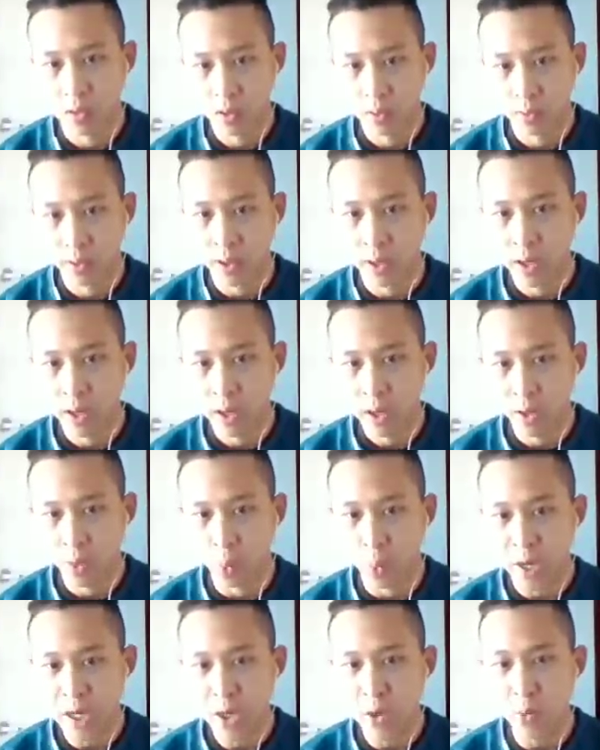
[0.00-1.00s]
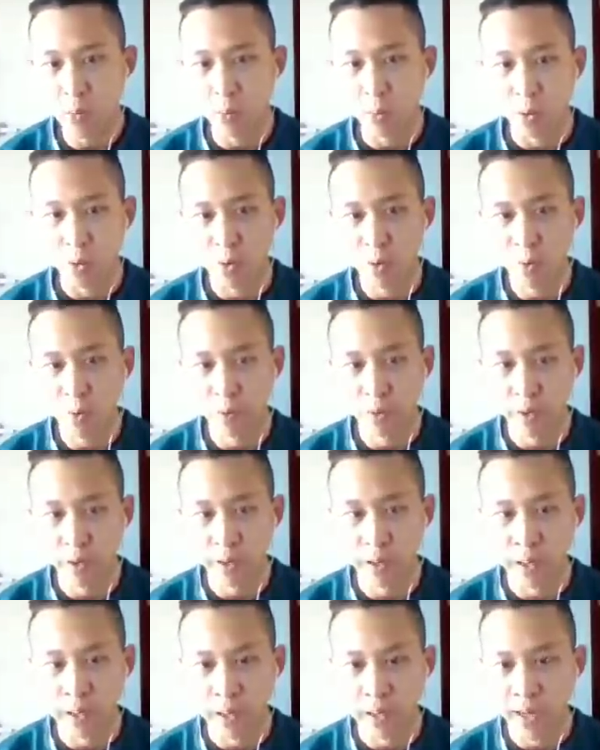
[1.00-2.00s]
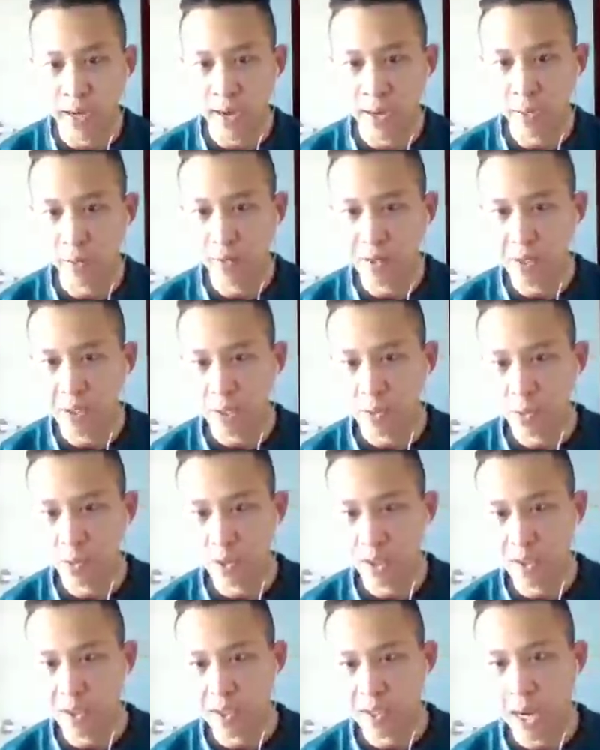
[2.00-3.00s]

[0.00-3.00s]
Right? The way you move and handle this exercise is